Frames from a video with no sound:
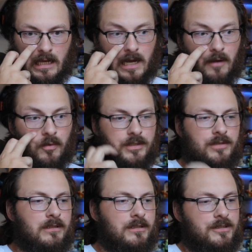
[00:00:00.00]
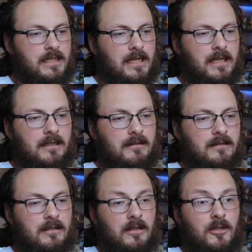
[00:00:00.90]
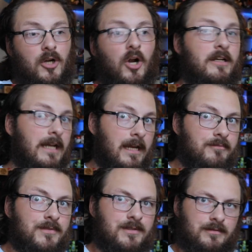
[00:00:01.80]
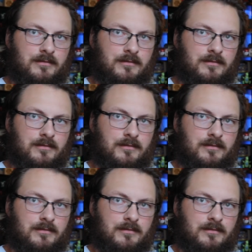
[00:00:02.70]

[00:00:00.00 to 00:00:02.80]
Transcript: I want to understand card games,